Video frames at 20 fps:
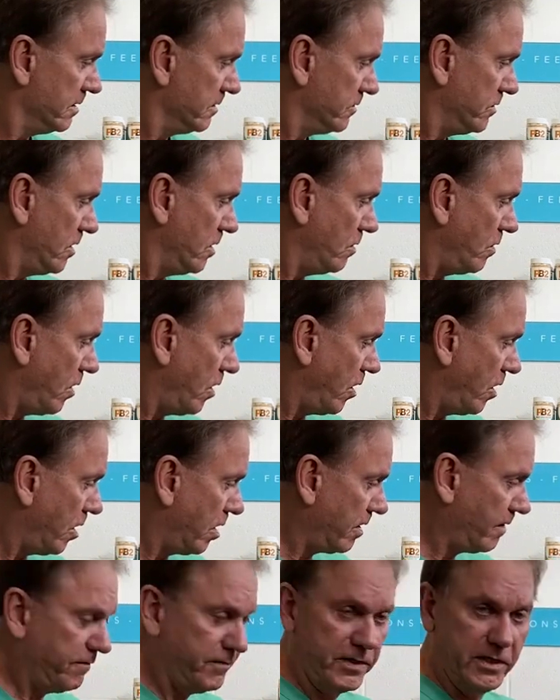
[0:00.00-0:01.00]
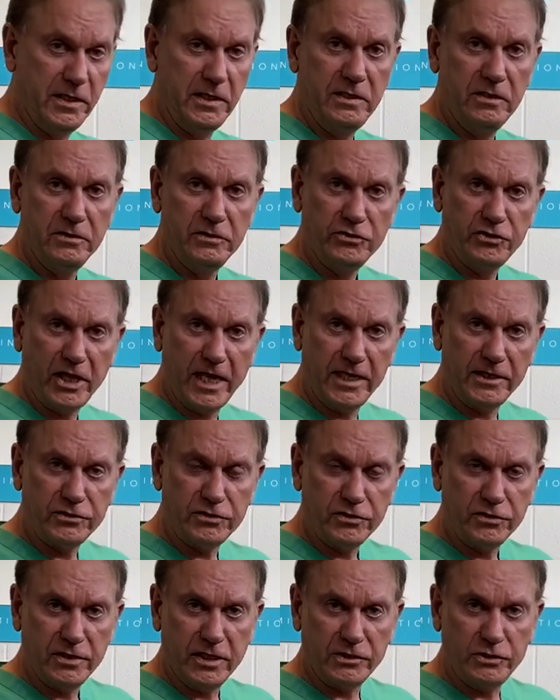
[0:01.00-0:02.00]
So all of the
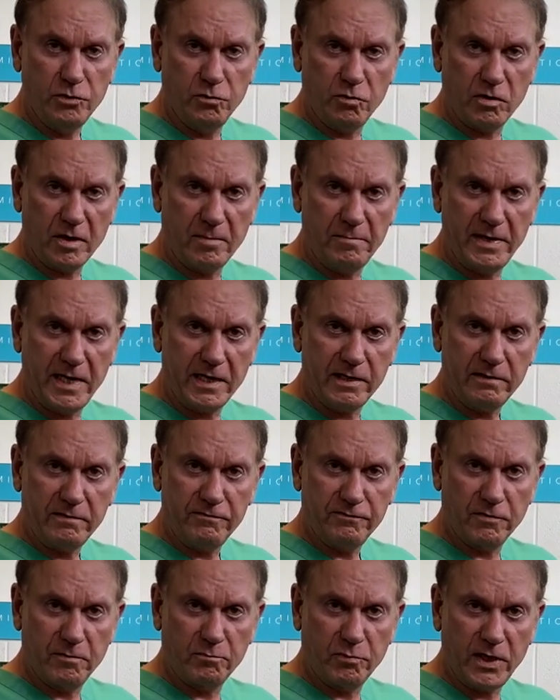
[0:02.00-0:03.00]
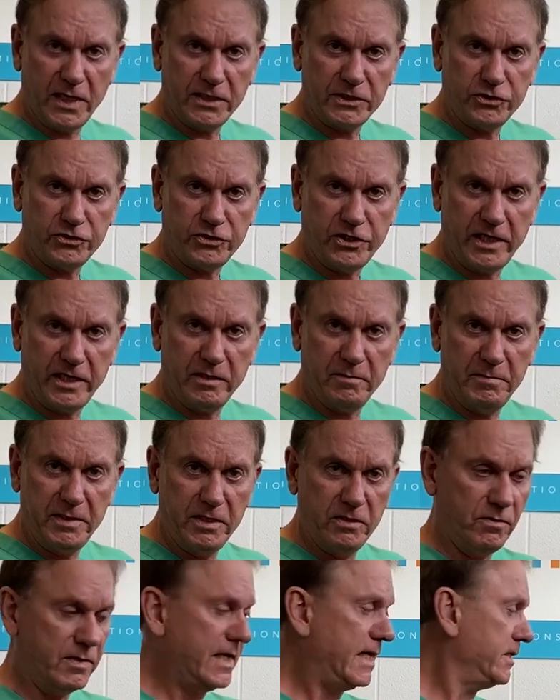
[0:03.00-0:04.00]
shakes that you want to make from branched chain
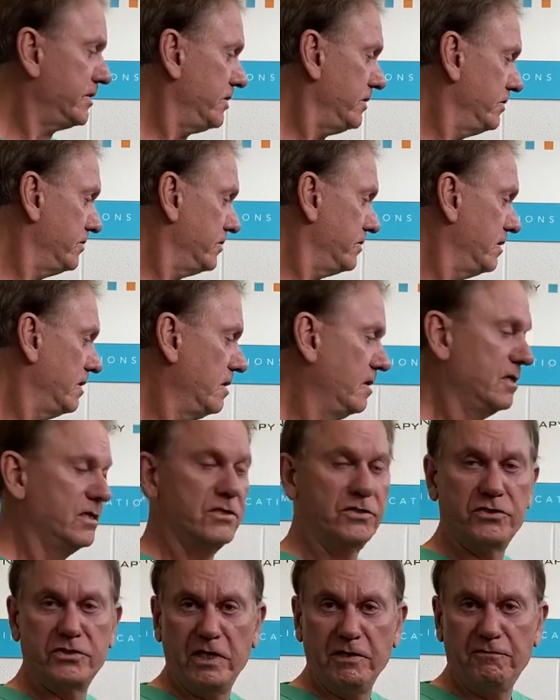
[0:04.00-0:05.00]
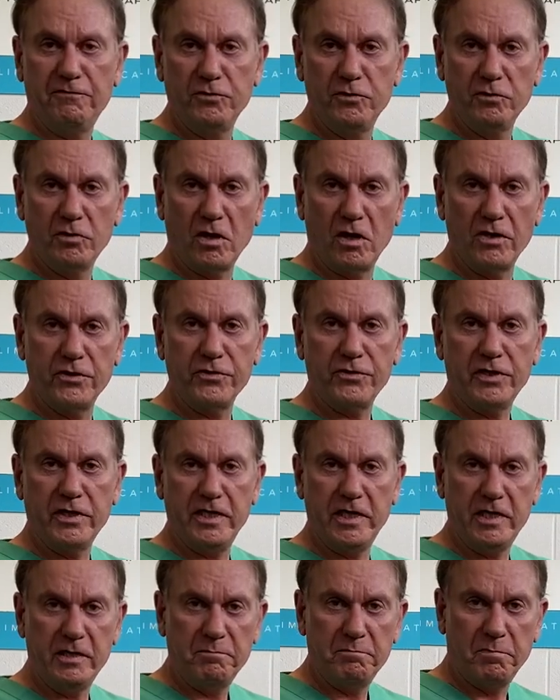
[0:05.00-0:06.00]
amino acids, seafood, all you can
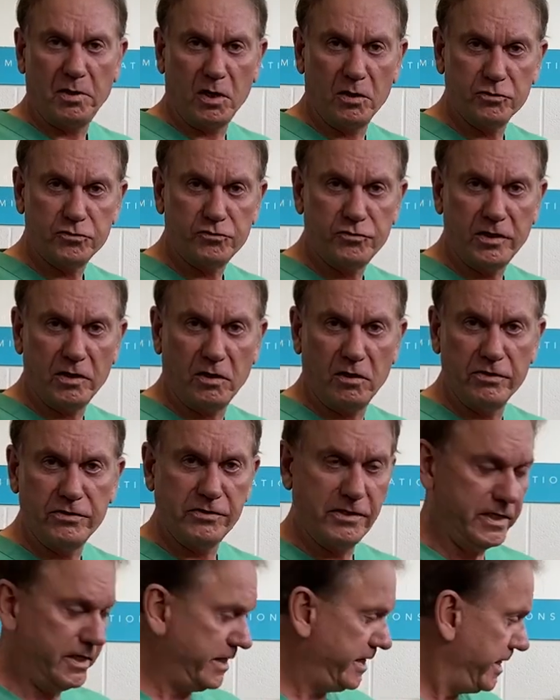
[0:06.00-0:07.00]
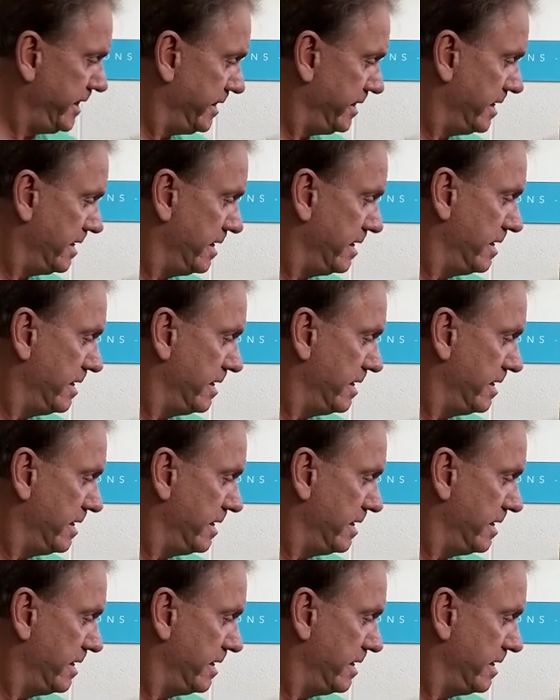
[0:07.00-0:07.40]
eat, poultry, all you can eat,